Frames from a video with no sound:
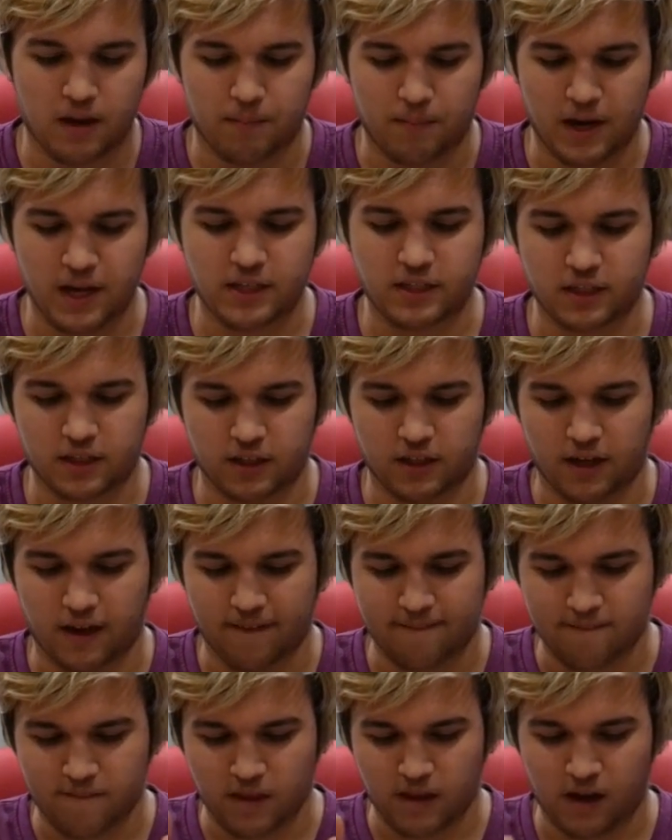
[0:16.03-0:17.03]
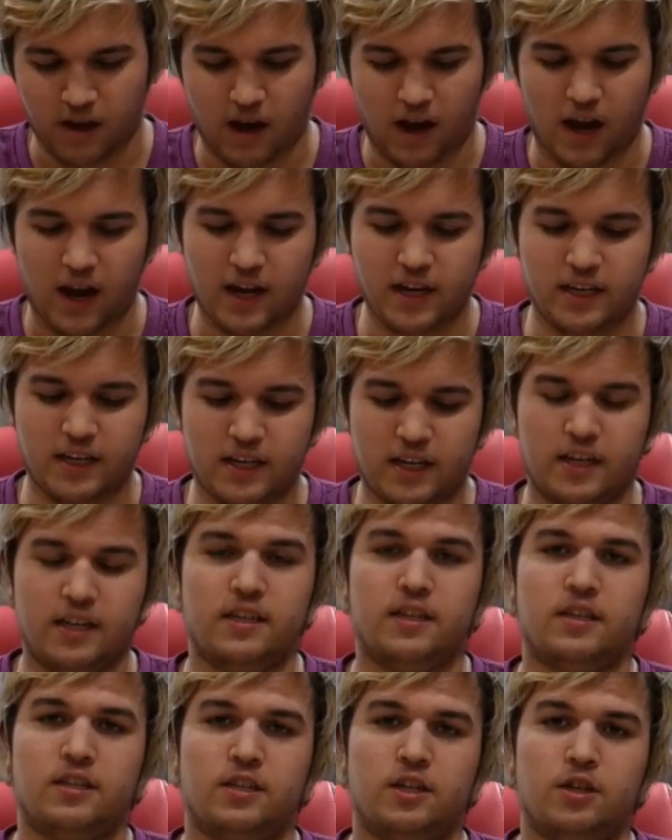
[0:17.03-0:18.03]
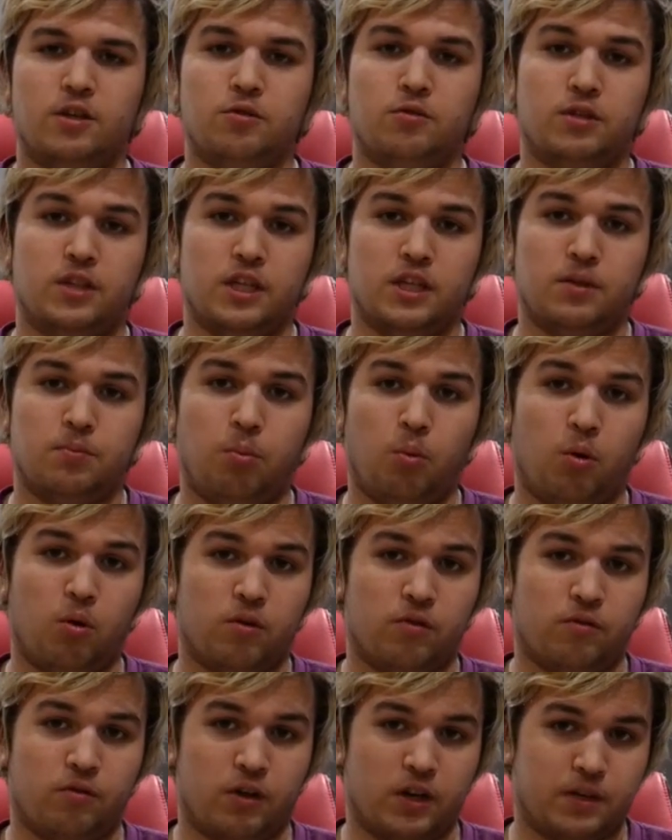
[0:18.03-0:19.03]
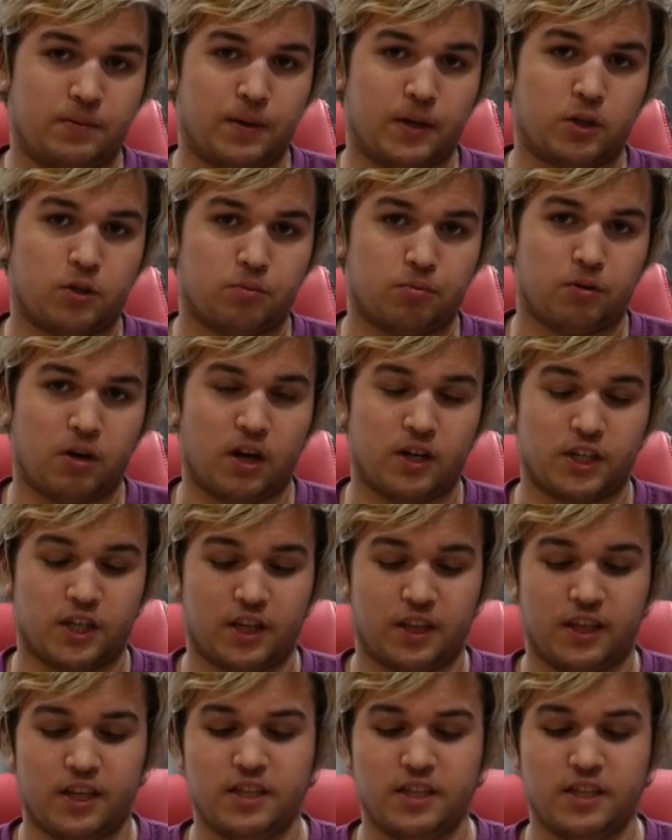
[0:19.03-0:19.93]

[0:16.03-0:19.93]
Basically, I need to use this board for a special project.